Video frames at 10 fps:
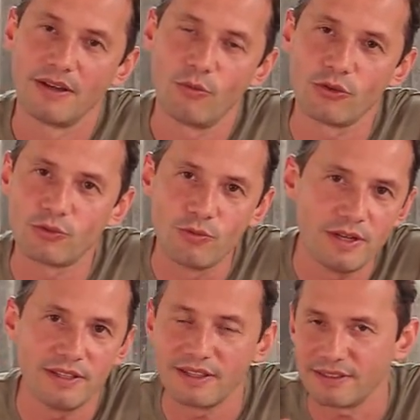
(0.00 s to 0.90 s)
was
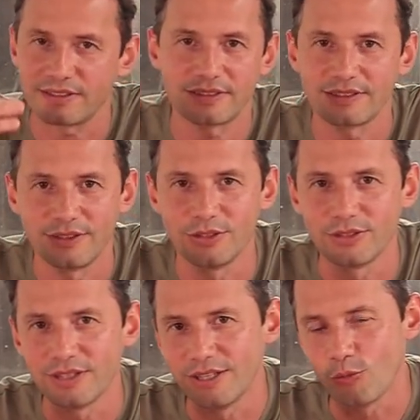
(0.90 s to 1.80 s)
really this, you
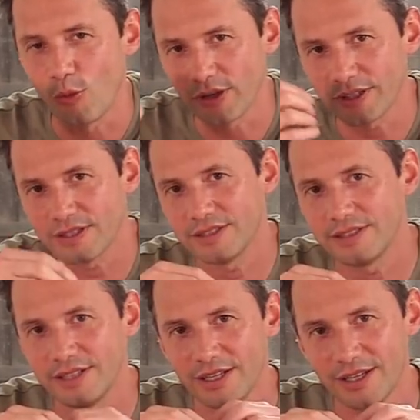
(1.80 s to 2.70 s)
know. And when
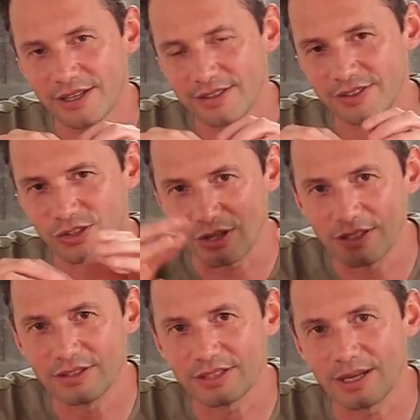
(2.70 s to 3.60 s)
I
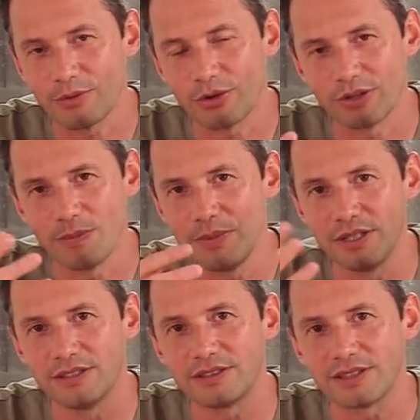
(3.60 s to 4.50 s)
started the camcorder, I
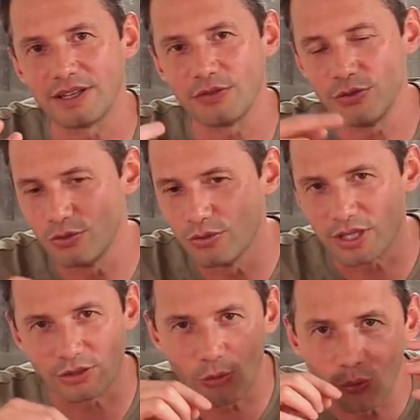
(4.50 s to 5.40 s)
built it, and you look
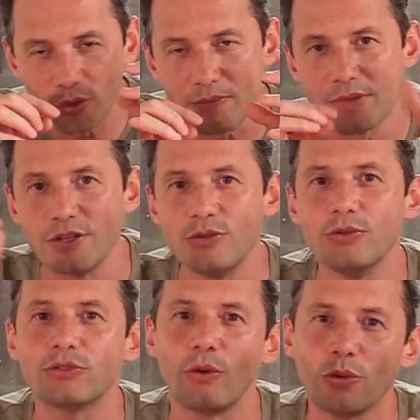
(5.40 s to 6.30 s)
at all the
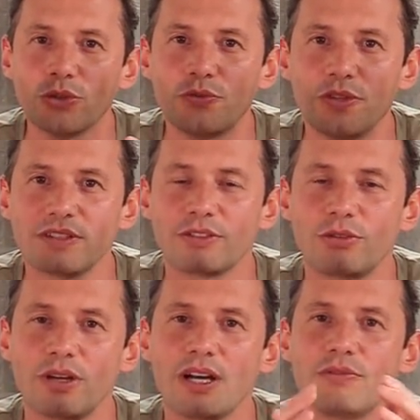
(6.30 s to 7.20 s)
menus, all the things that
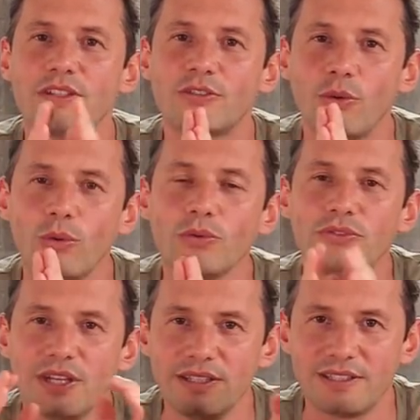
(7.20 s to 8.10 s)
you have, it's all
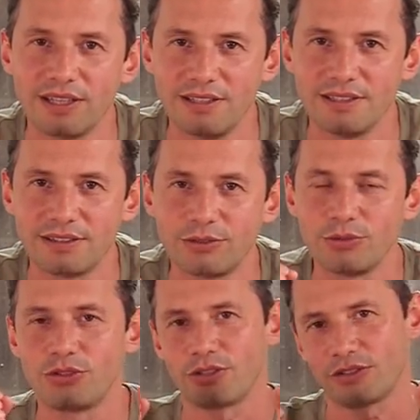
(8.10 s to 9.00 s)
dedicated
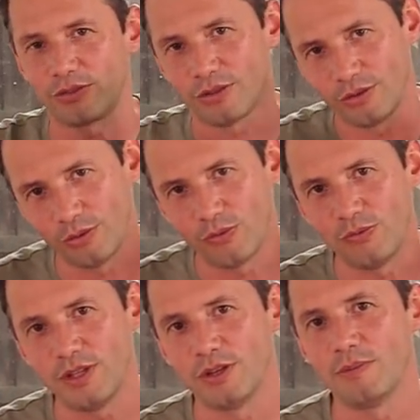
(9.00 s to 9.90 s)
to just the
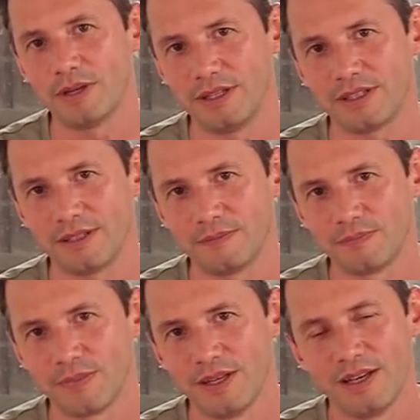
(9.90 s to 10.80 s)
video making.
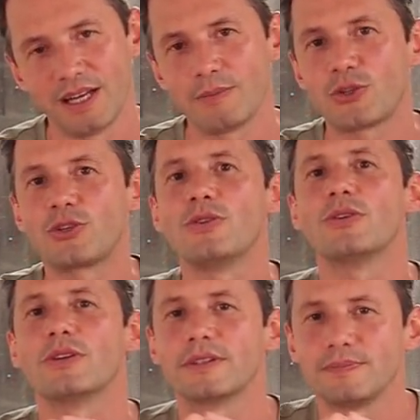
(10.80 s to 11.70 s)
And I'm
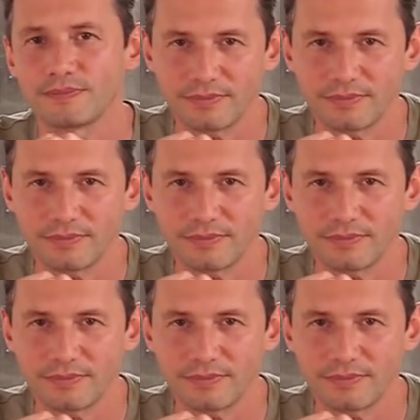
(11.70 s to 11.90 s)
sure